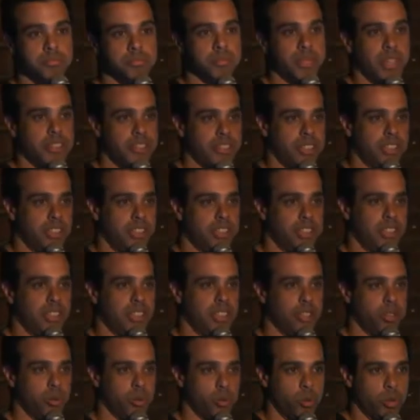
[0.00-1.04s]

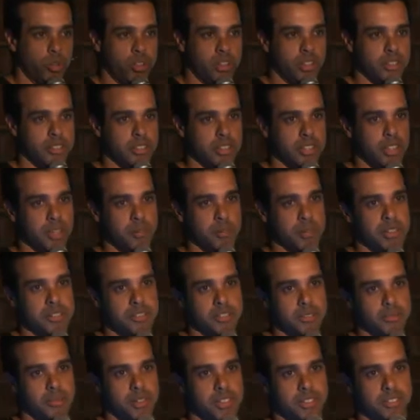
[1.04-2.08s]
basically work as a
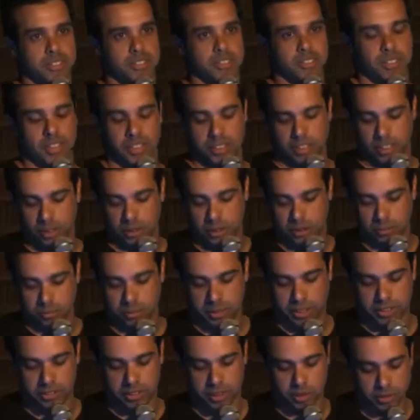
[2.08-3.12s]
master-master
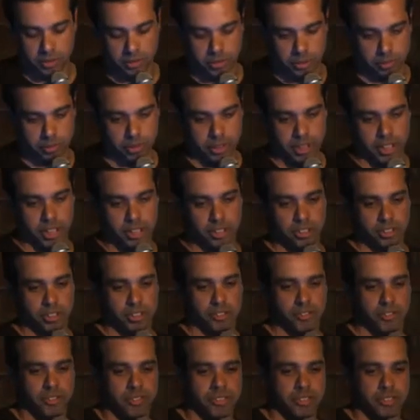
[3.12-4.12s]
MySQL replication.